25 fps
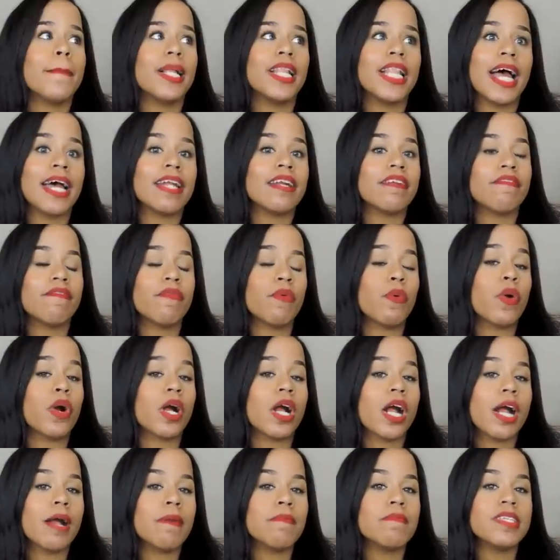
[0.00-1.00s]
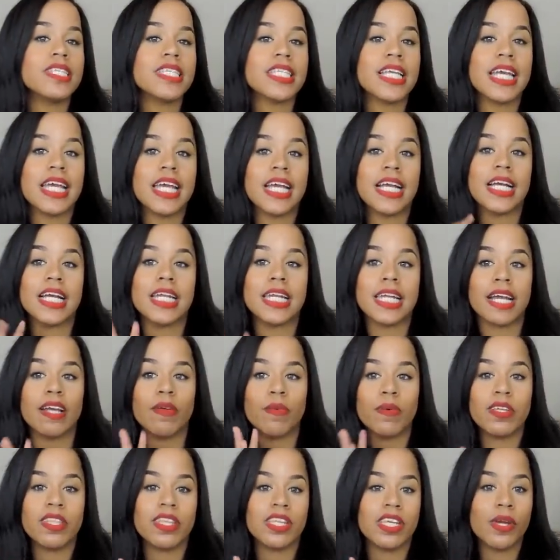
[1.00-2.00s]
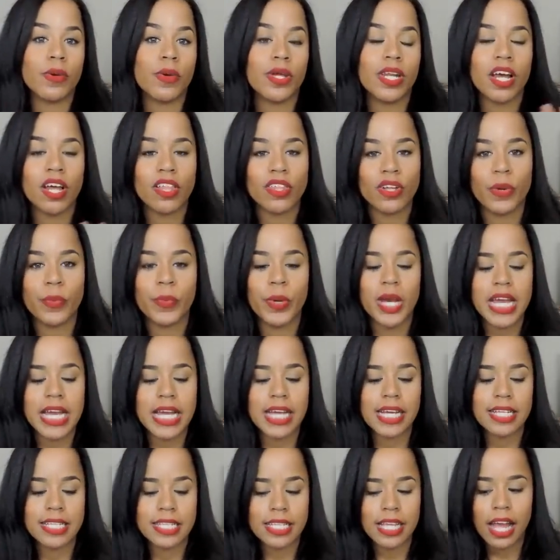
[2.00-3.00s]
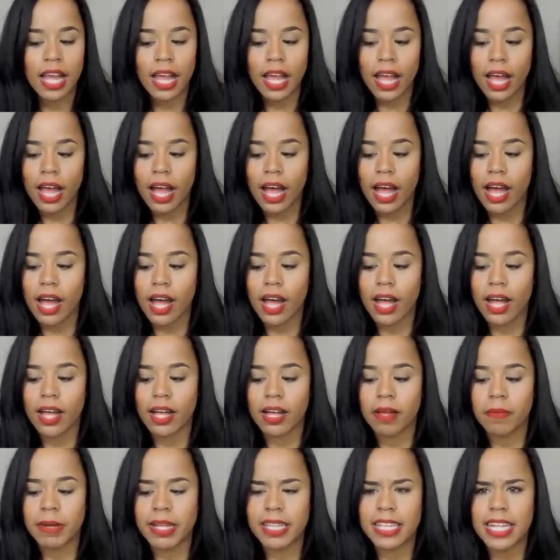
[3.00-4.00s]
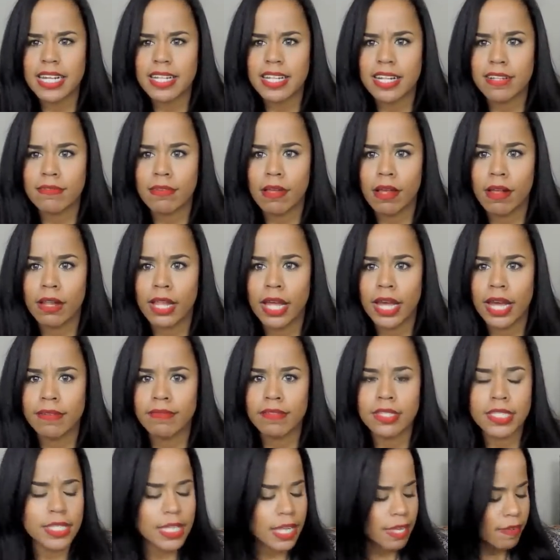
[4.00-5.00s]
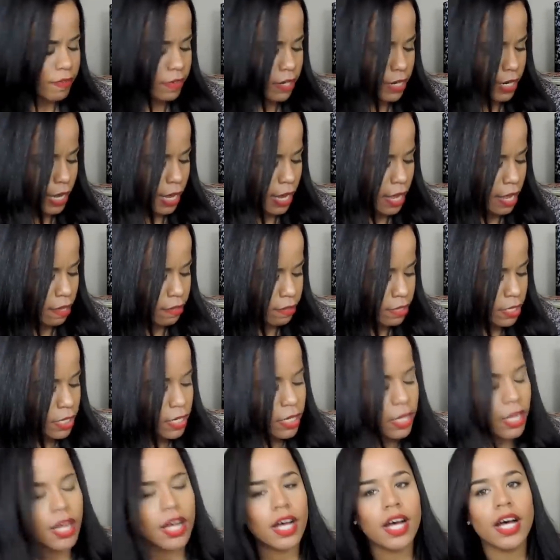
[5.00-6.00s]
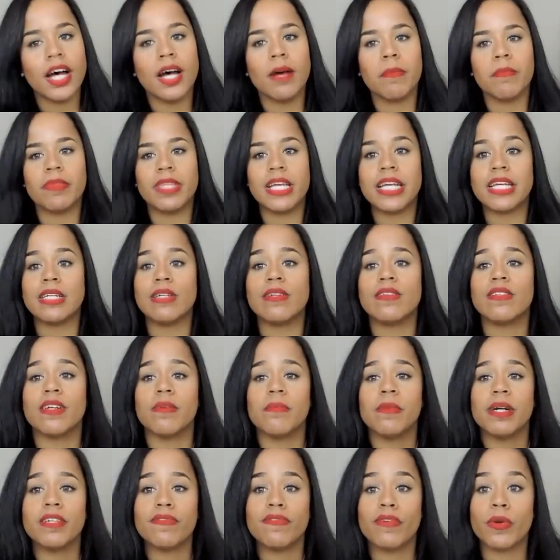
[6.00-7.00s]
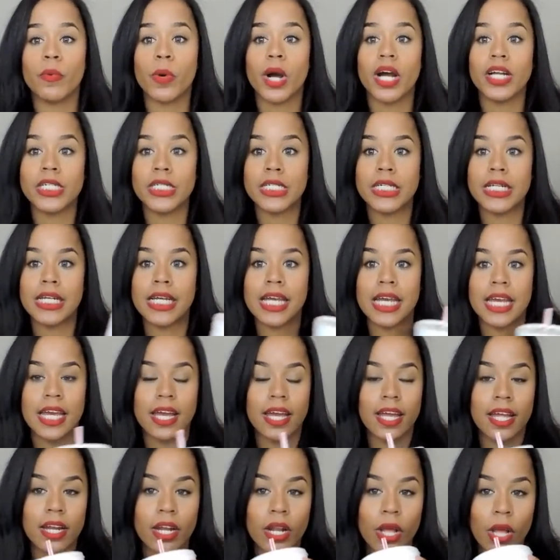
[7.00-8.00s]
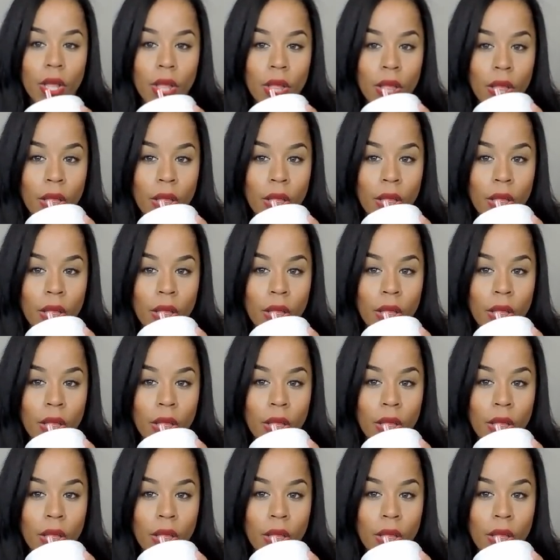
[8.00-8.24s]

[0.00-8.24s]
platforms and connect with you in other ways. Um, I think that's all I have to say for now. Um, thank you so much for watching and